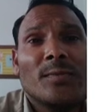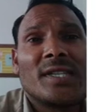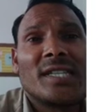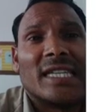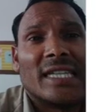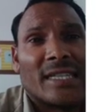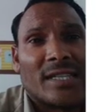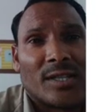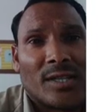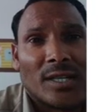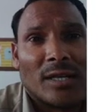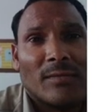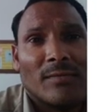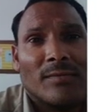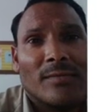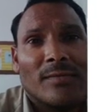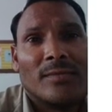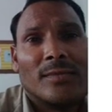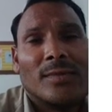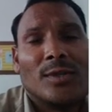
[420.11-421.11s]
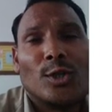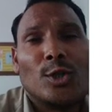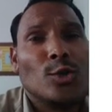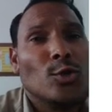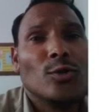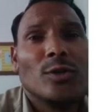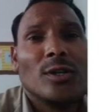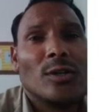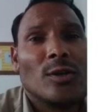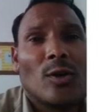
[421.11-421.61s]
system.
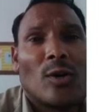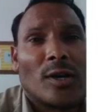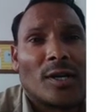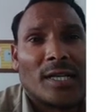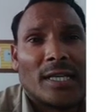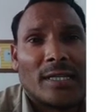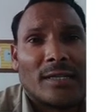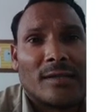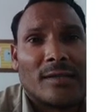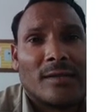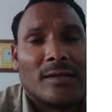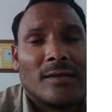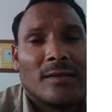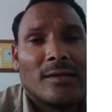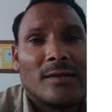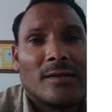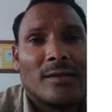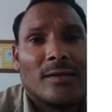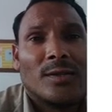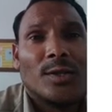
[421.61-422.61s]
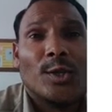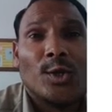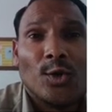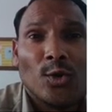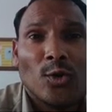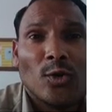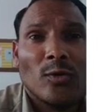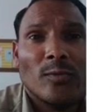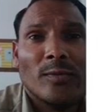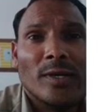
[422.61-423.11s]
Jhum notice.
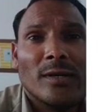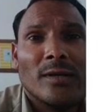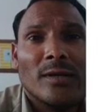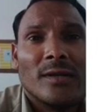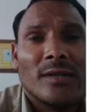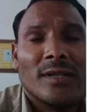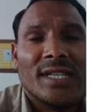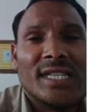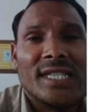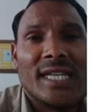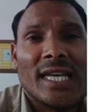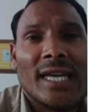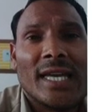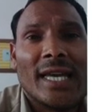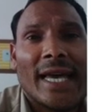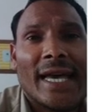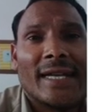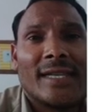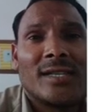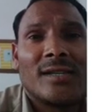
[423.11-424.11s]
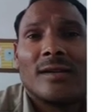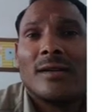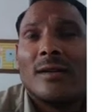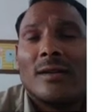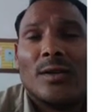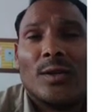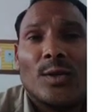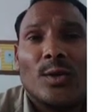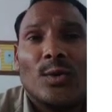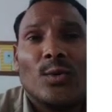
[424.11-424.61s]
Jhum,
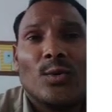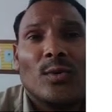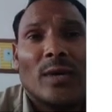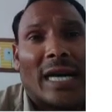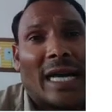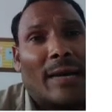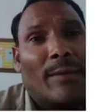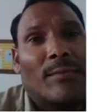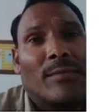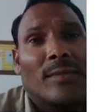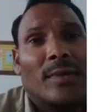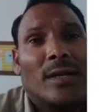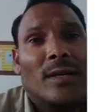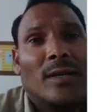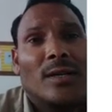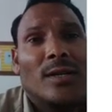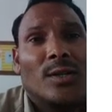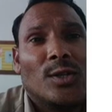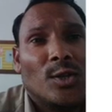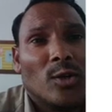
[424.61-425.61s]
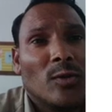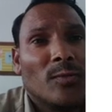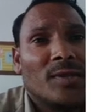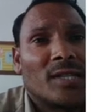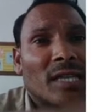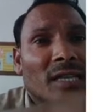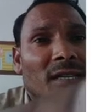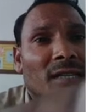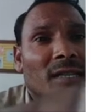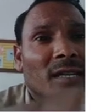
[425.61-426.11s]
Jhum, Jhum
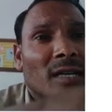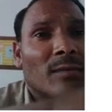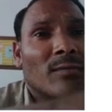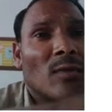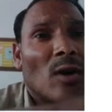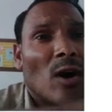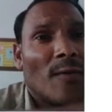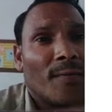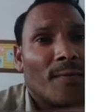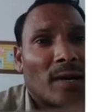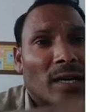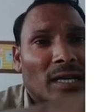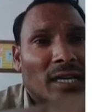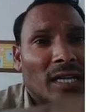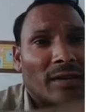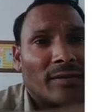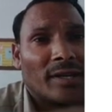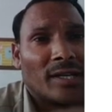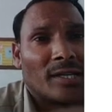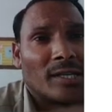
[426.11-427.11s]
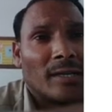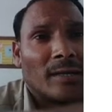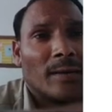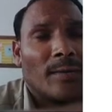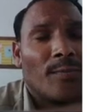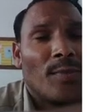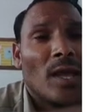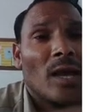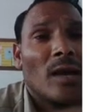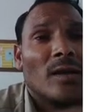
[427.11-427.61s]
system of cultivation.
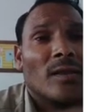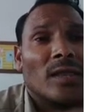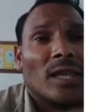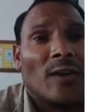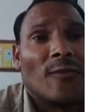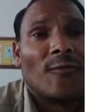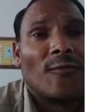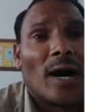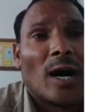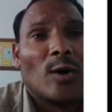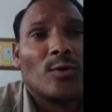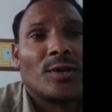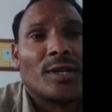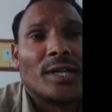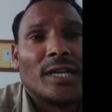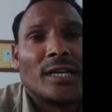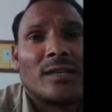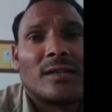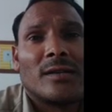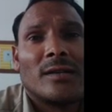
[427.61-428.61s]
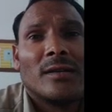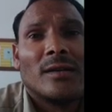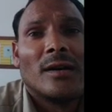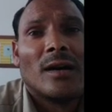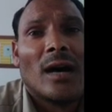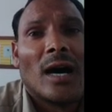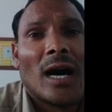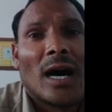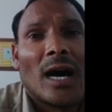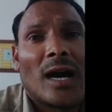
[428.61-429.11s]
They found it
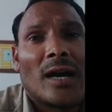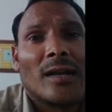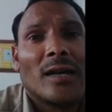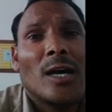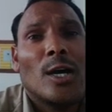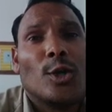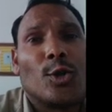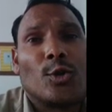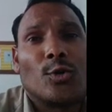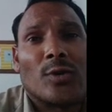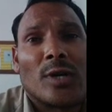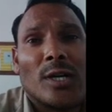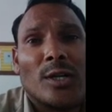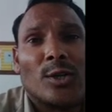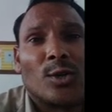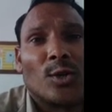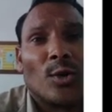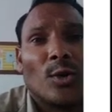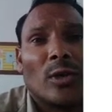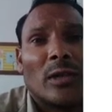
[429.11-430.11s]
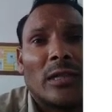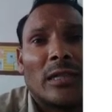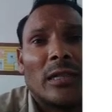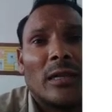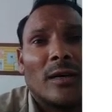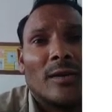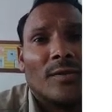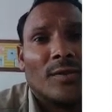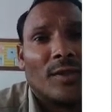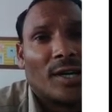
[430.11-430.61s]
hard to control
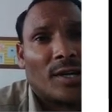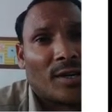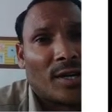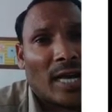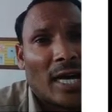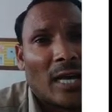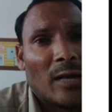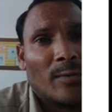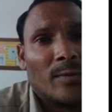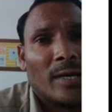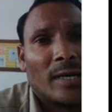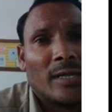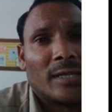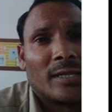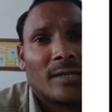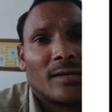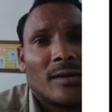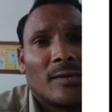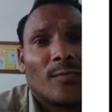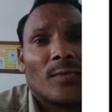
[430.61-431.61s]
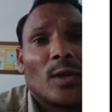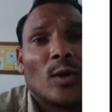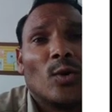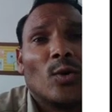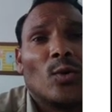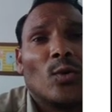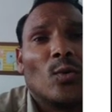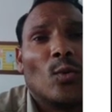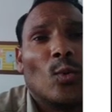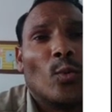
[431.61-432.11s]
the tribals
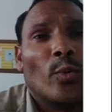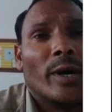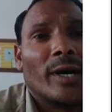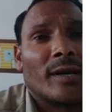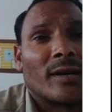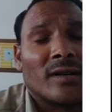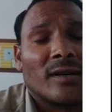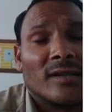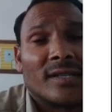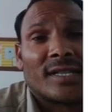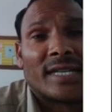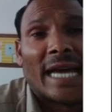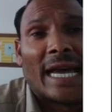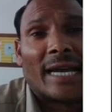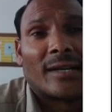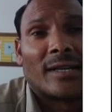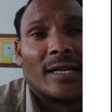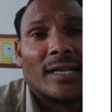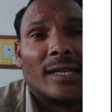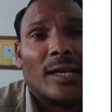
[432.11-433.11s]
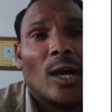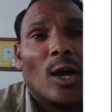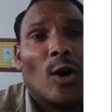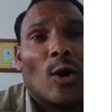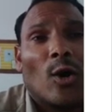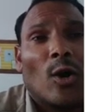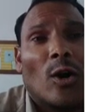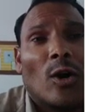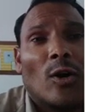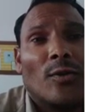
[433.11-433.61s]
who were constantly
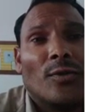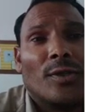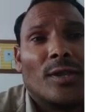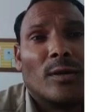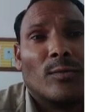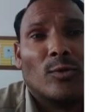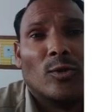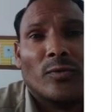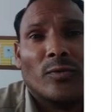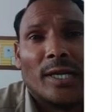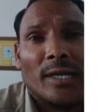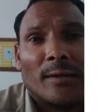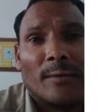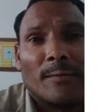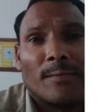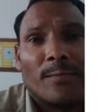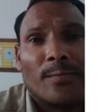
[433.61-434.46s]
on the moving.